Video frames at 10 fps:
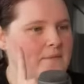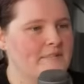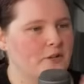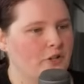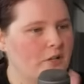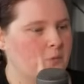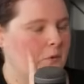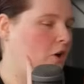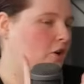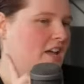the acrylic
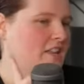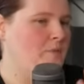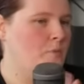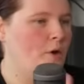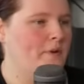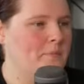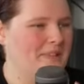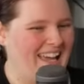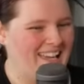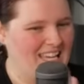block, and the permanent
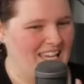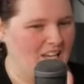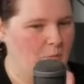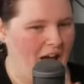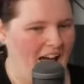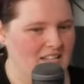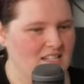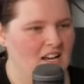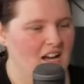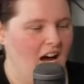black ink pad.
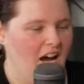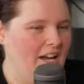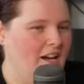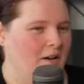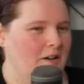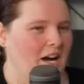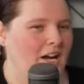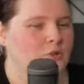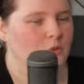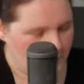I
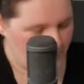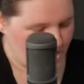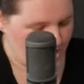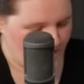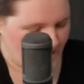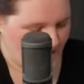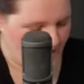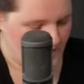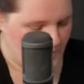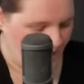do appreciate that they
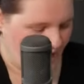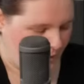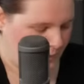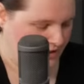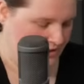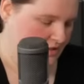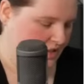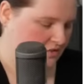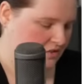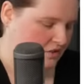give us black because it's
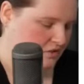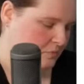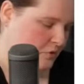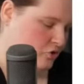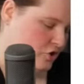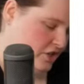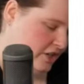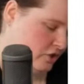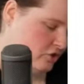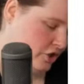kind of, the most
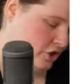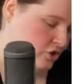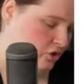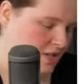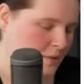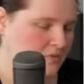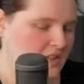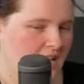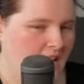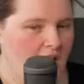generic traditional type of a
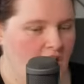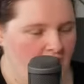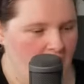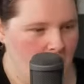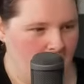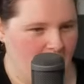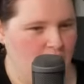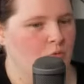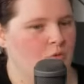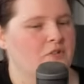thing. But I
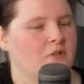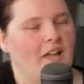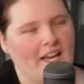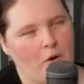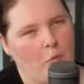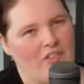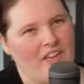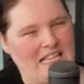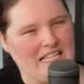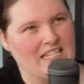do also like it when
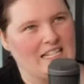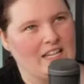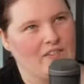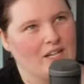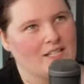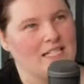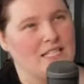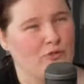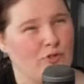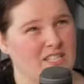they consider giving us
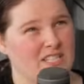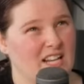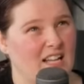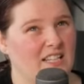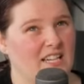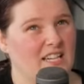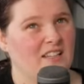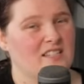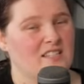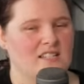different color
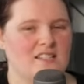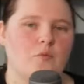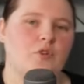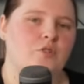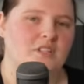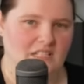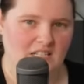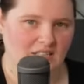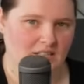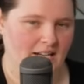inks. As someone who doesn't
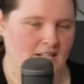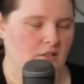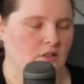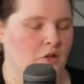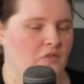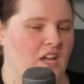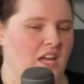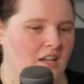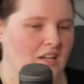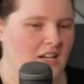collect a lot of ink,